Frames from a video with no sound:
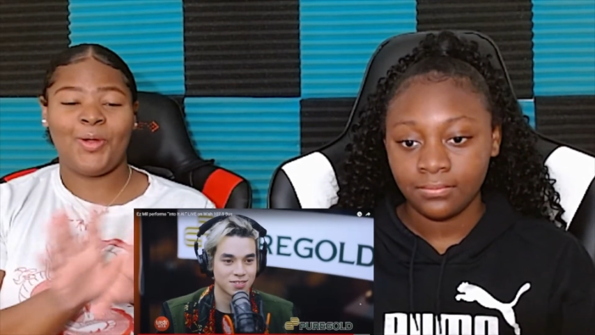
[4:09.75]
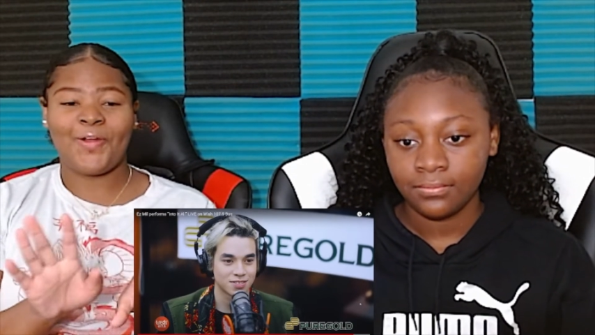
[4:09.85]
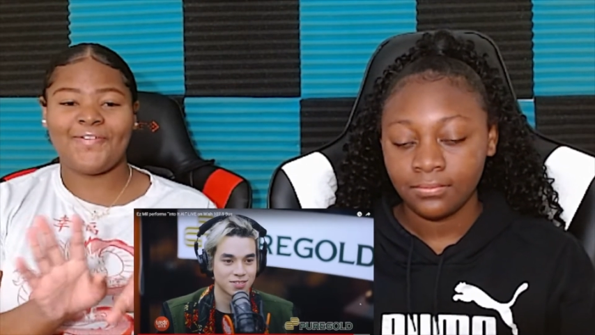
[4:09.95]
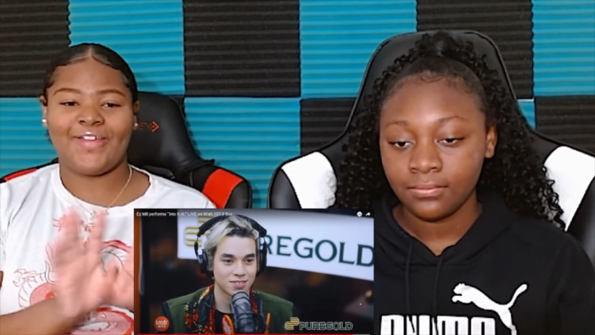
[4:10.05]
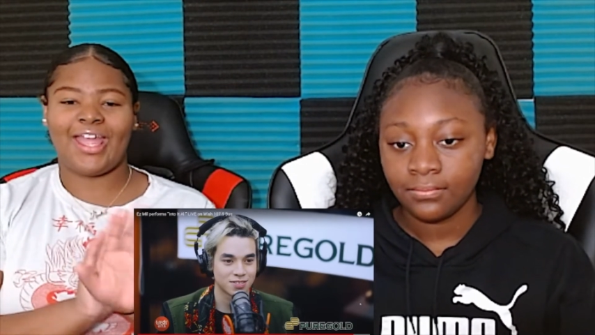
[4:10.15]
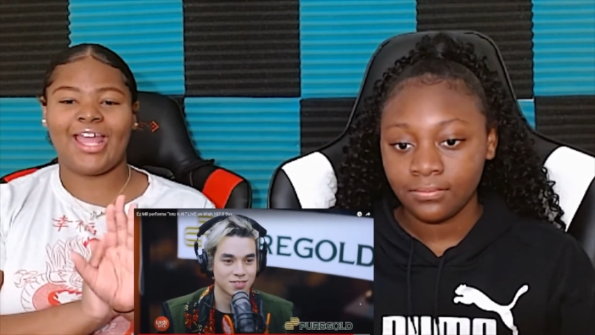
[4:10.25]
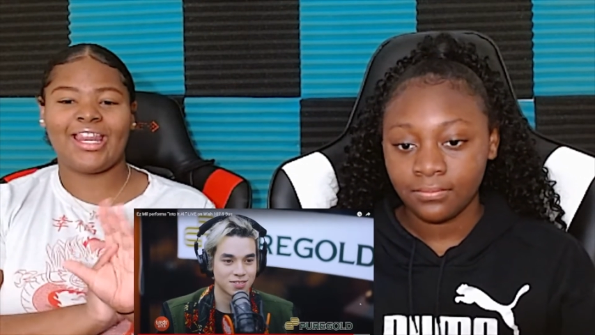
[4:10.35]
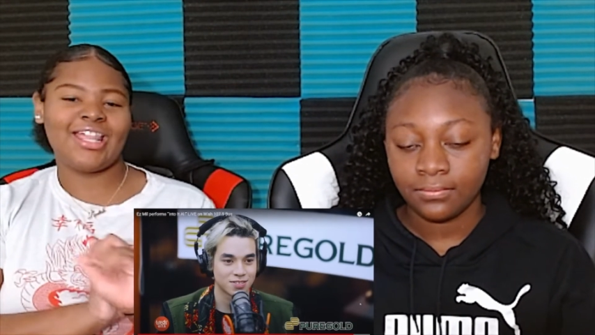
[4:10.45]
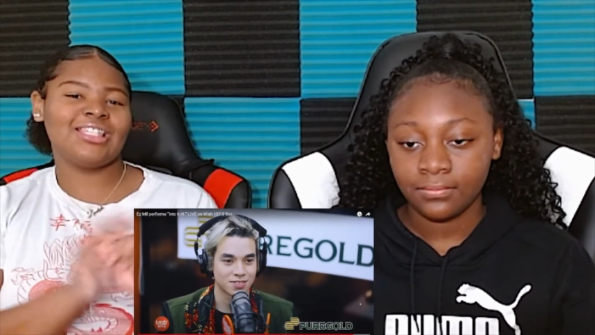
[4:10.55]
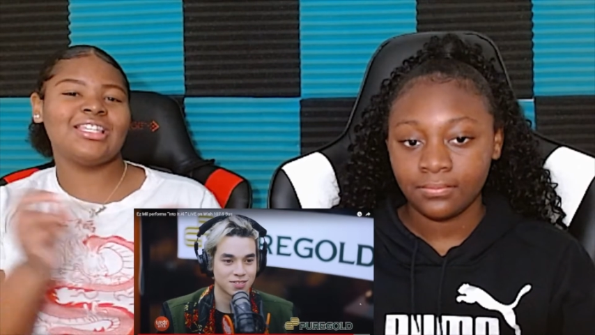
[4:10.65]
Speaker 1: perfect and
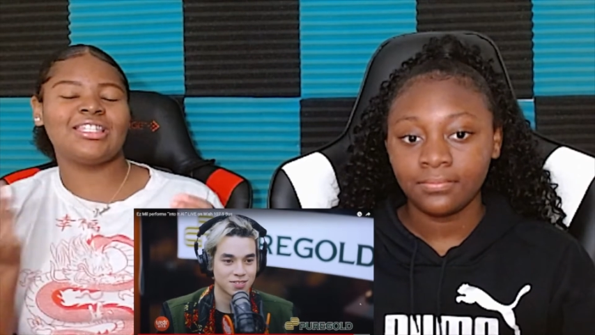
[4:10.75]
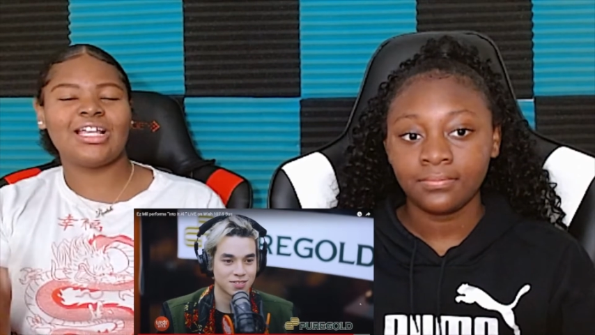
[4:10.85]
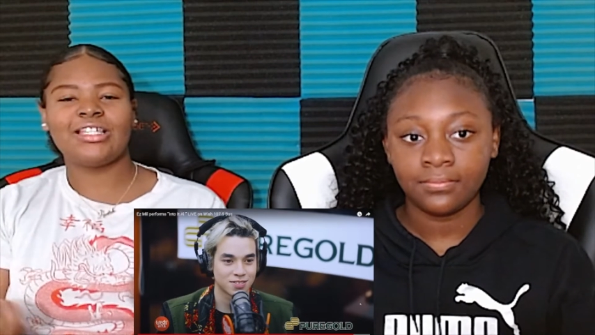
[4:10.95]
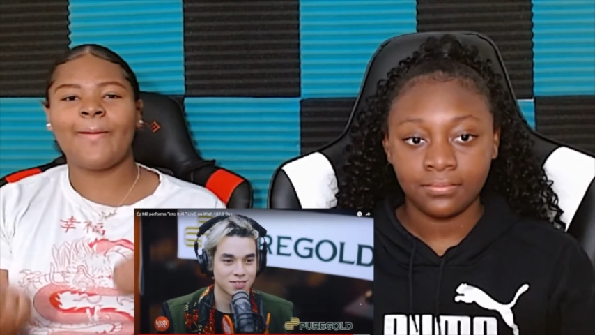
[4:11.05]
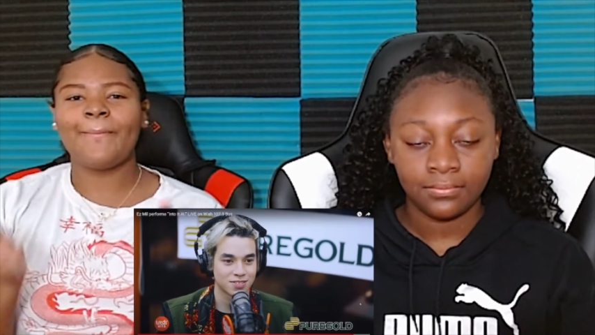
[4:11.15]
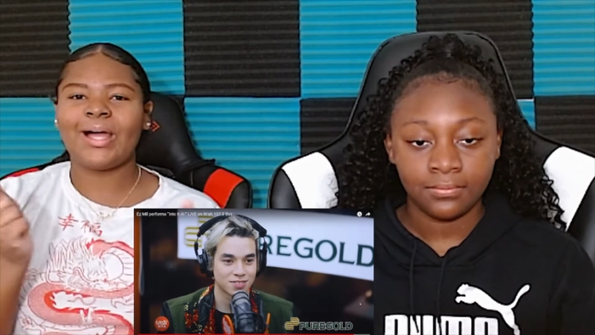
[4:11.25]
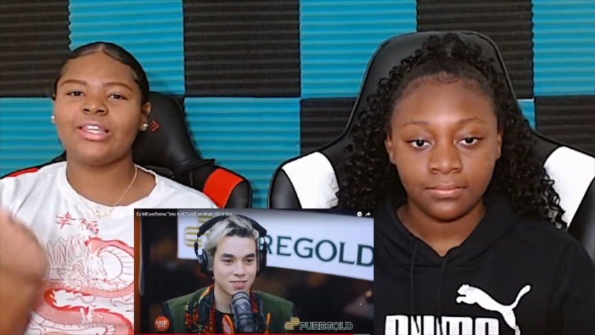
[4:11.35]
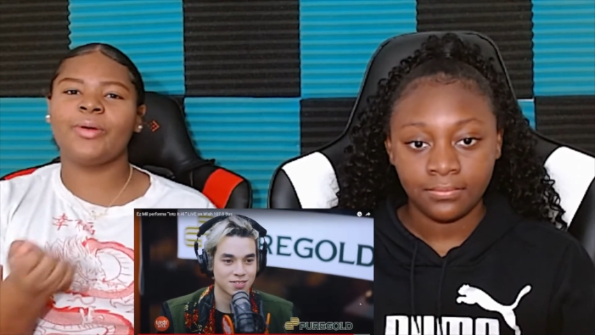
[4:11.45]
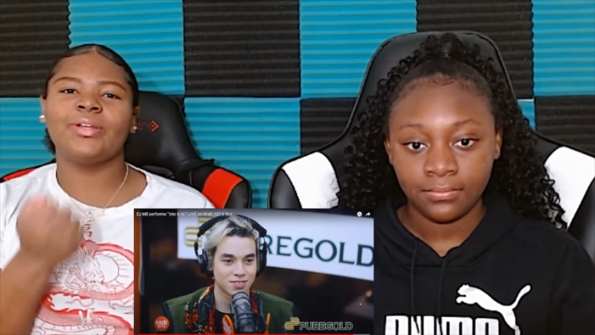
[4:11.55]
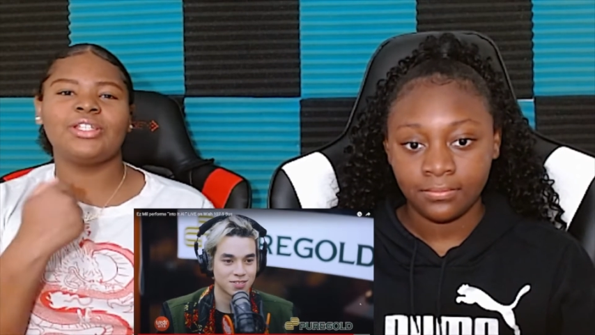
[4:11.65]
this is such a
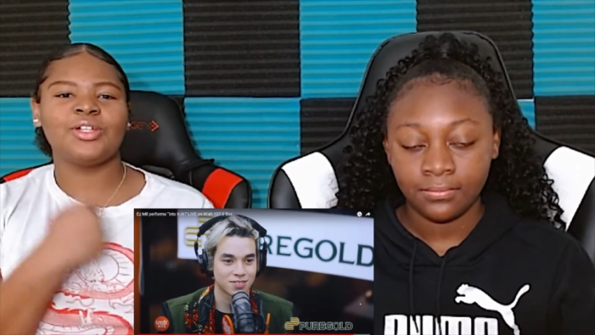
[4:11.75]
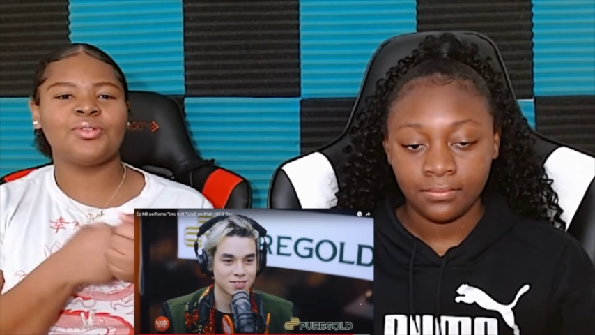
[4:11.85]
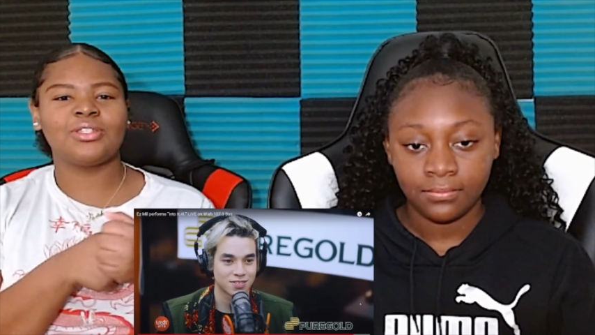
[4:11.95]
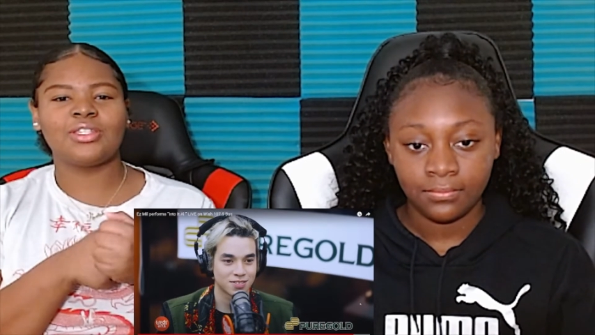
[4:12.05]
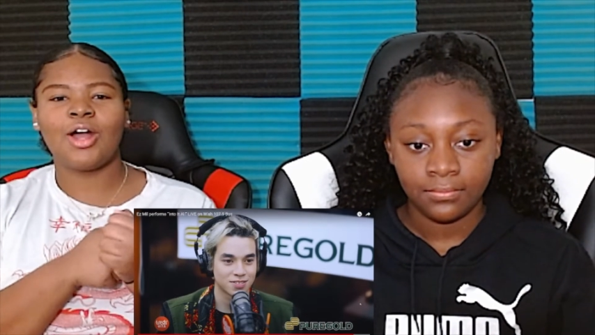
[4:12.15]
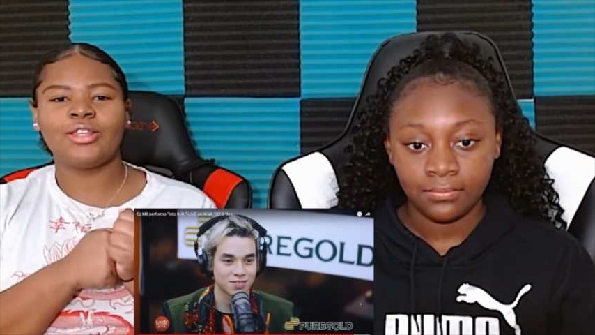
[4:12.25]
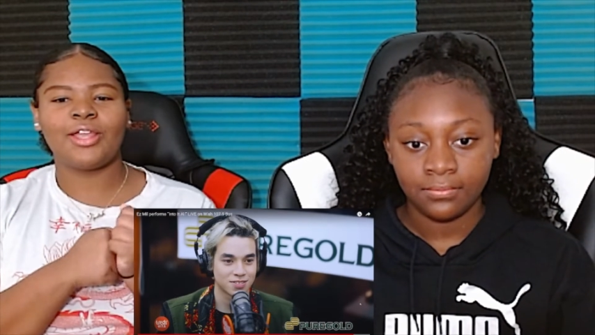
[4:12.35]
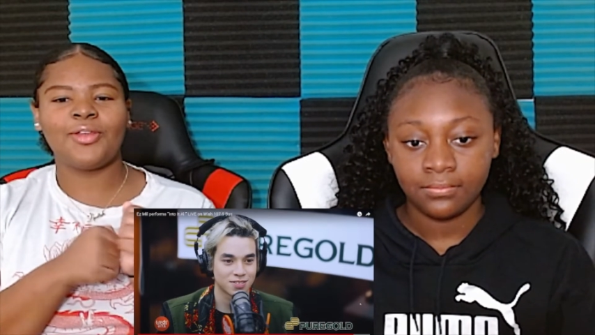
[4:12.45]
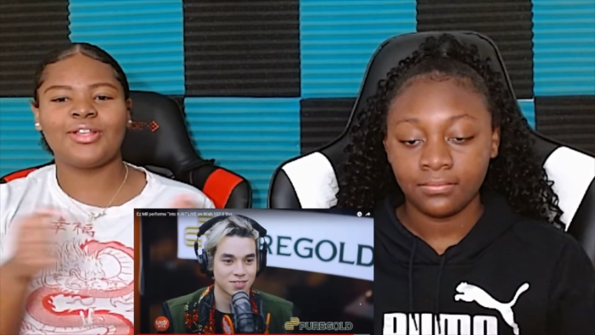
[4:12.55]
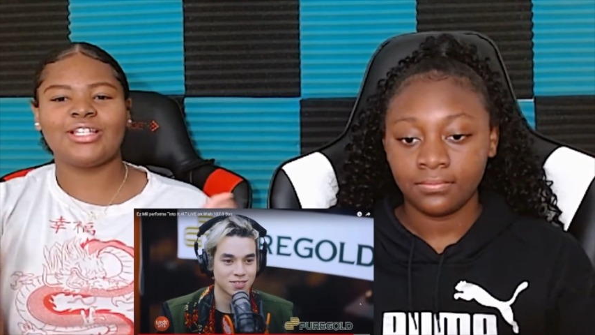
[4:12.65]
mellow and chill song that
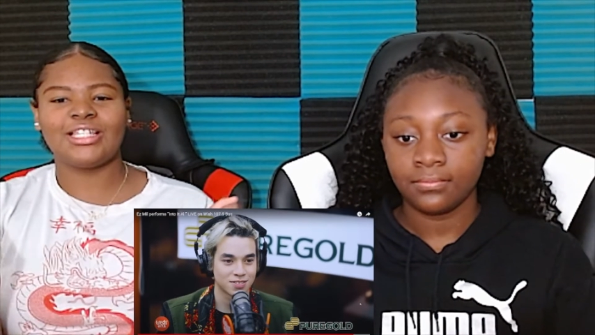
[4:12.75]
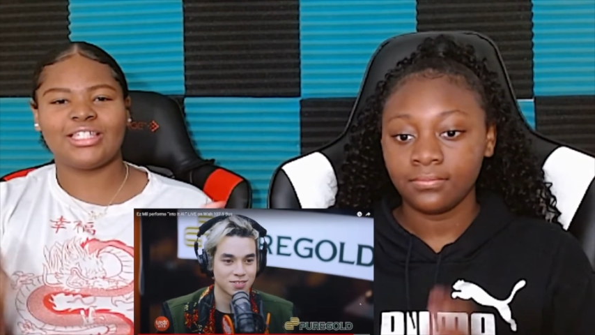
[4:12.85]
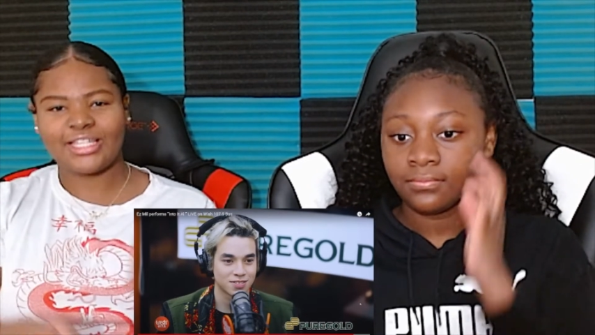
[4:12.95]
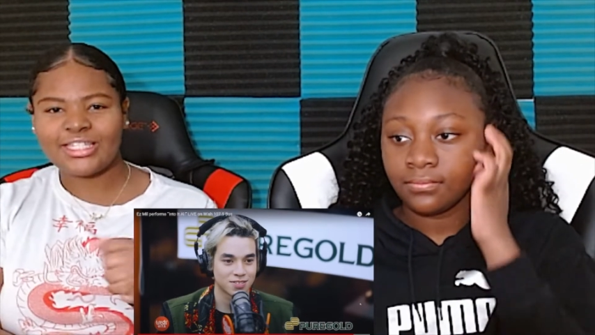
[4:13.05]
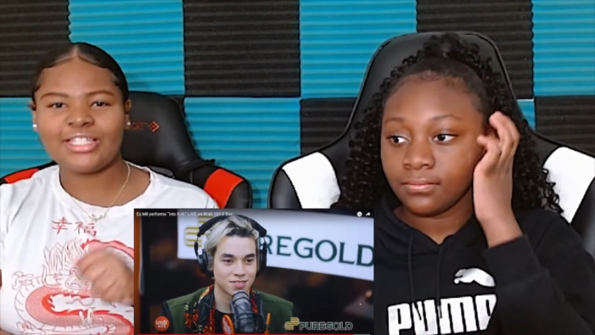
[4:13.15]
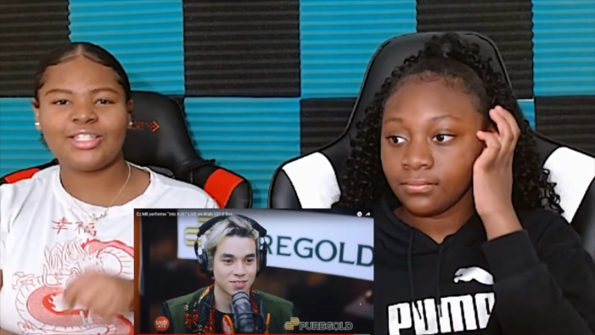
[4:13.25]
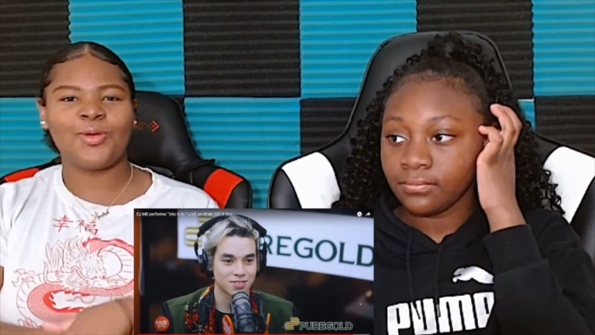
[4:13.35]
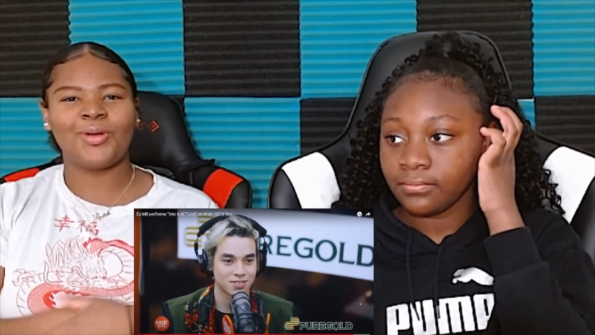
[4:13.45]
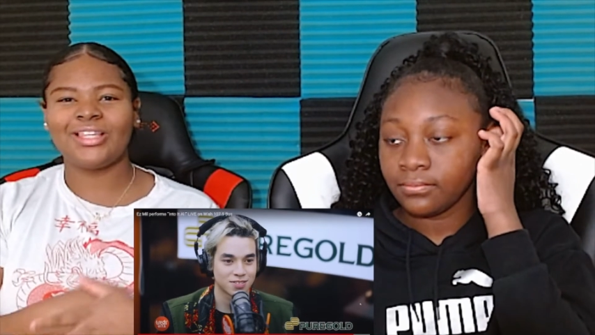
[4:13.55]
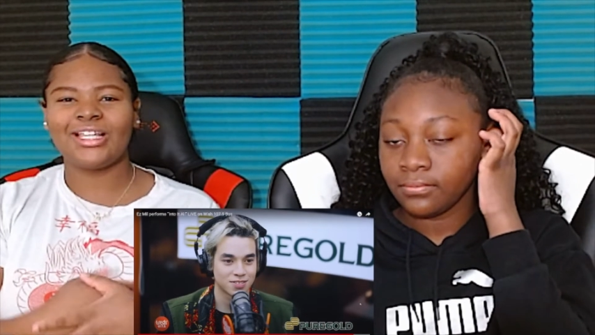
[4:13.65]
you can just listen
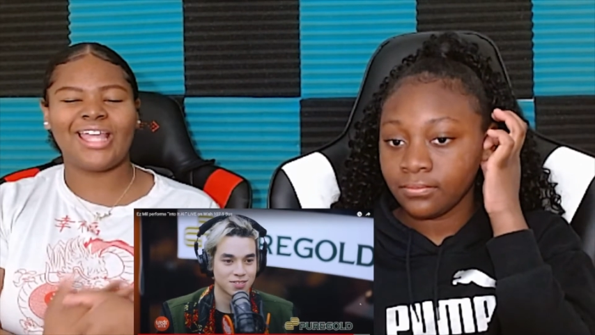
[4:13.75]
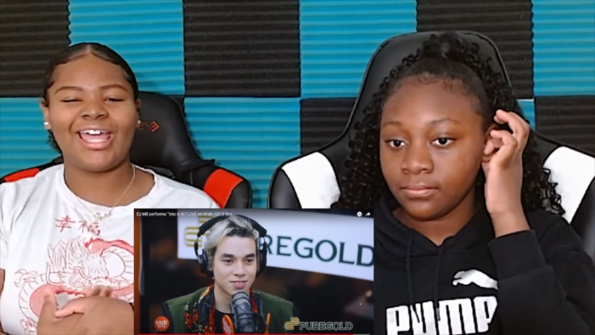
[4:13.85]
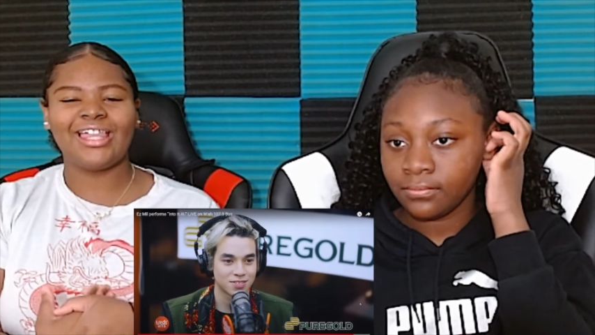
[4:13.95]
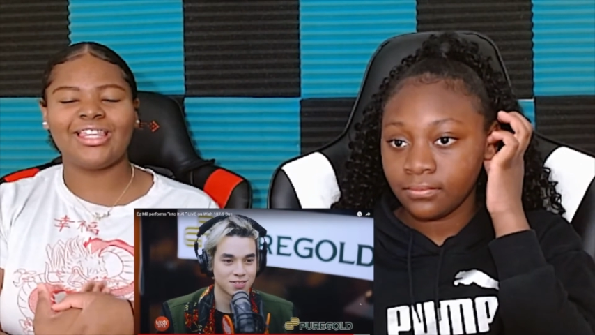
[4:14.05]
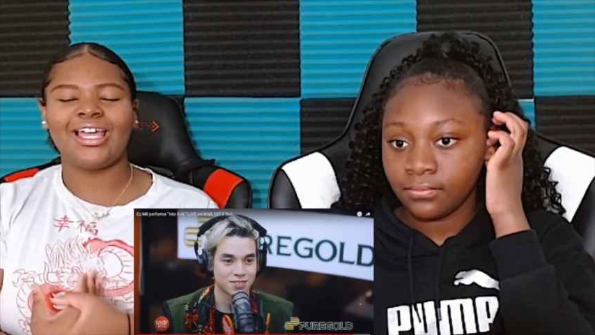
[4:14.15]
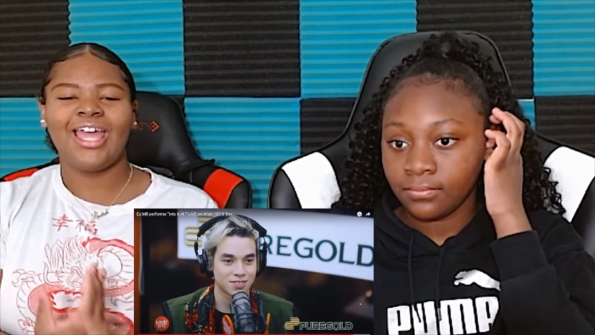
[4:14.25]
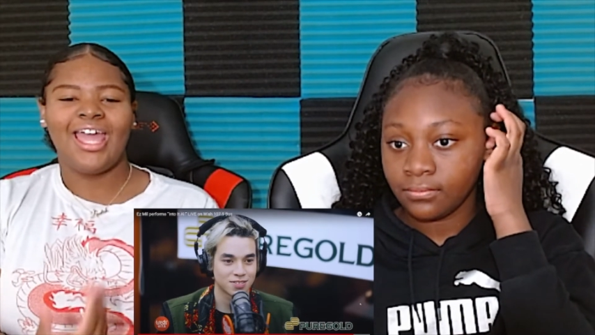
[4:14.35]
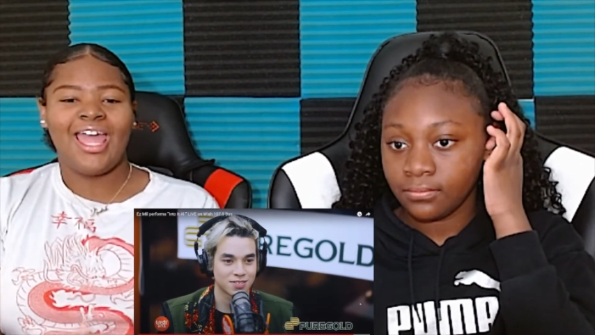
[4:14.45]
to on the daily